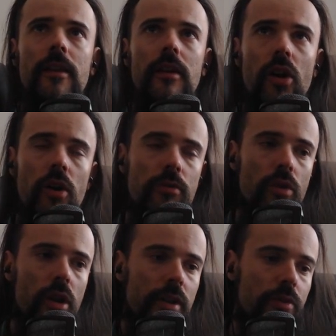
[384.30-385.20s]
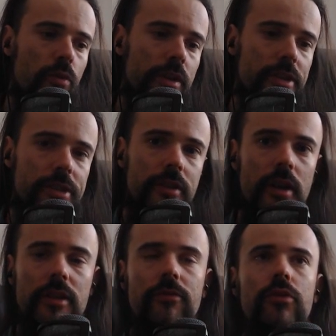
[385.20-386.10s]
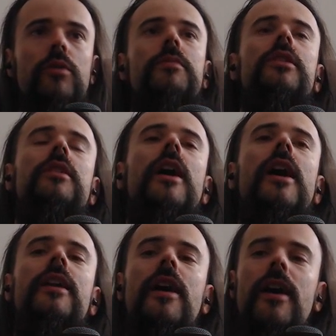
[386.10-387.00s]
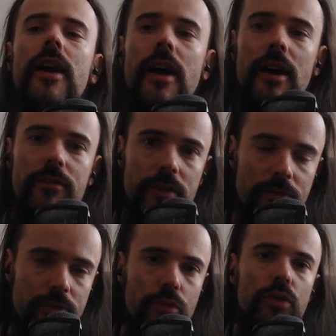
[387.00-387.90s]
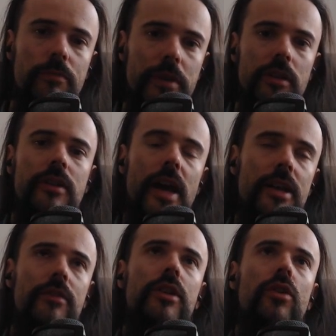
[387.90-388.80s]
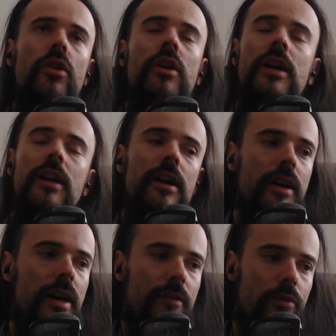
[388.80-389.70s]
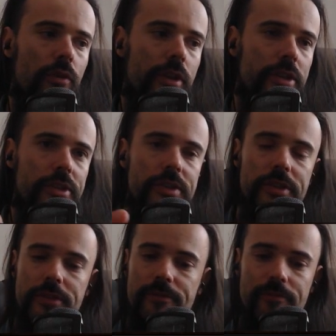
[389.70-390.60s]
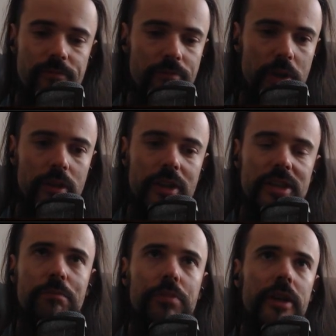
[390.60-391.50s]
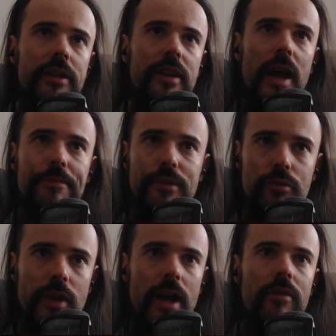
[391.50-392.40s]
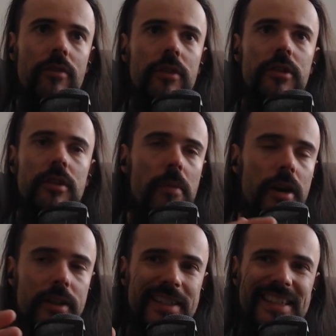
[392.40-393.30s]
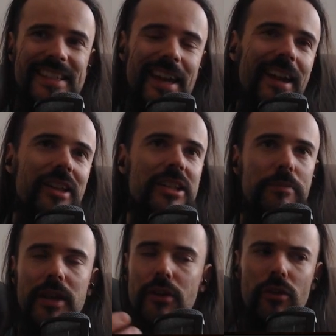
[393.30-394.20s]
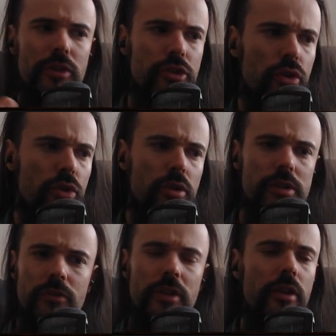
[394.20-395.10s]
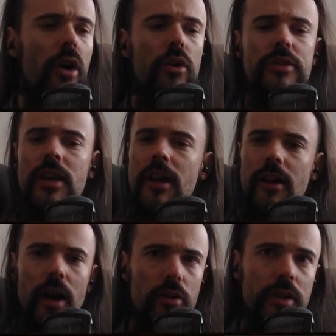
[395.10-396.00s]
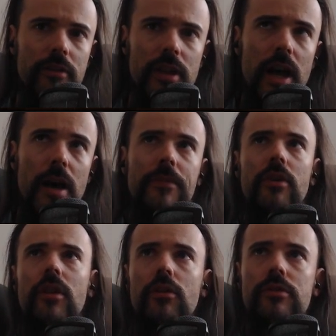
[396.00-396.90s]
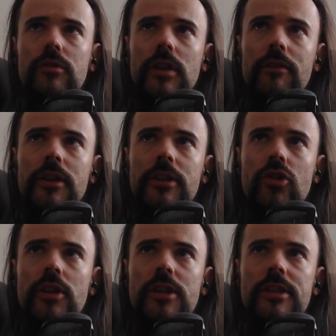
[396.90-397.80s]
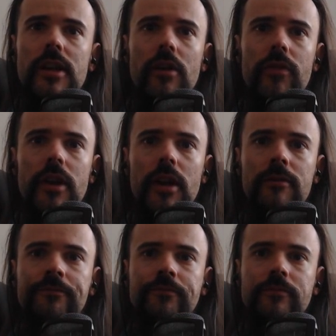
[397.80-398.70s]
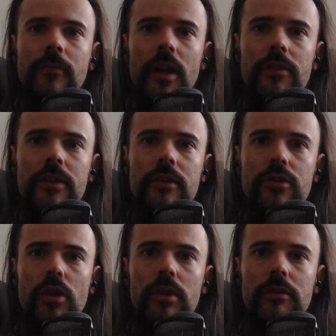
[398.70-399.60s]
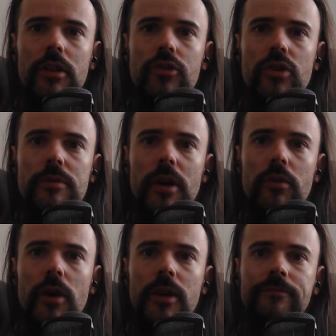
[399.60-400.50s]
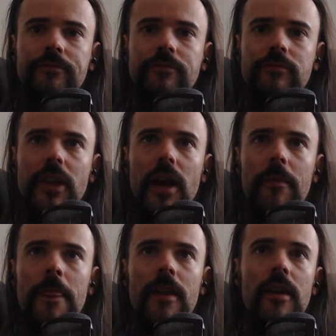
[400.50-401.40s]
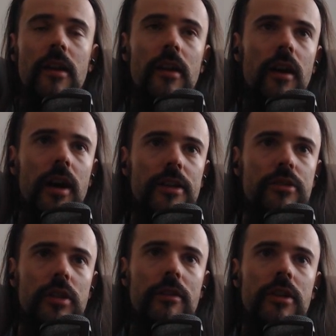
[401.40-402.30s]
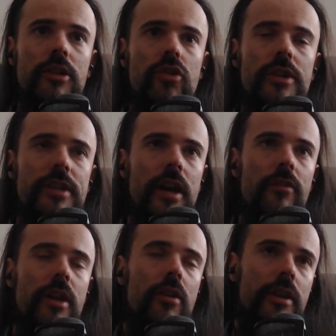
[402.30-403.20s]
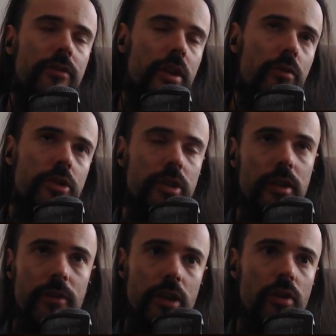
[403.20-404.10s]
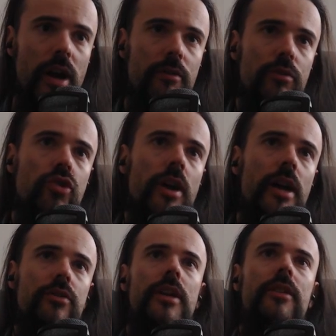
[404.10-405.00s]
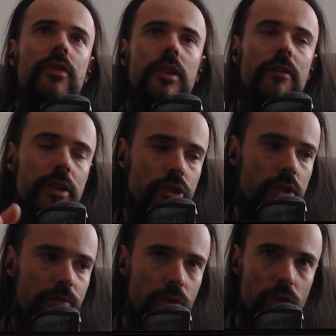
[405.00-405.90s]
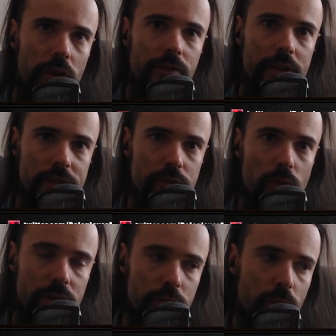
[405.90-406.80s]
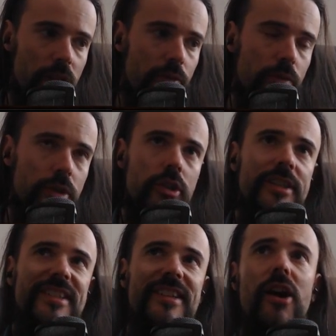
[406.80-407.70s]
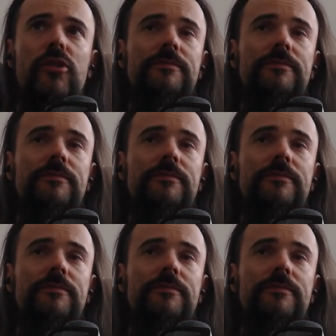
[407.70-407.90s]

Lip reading: Overall, if you want to see like the full build guide, I have the full build guide video for this build, explaining absolutely everything in the minor detail, explaining all the jewels of the nodes, how you level up. There are also leveling trees down there. I think there's no level trees, by the way. Yeah. So leveling trees are there in the original video. I will try to get the leveling tree for you in this one as well if you want to test it out.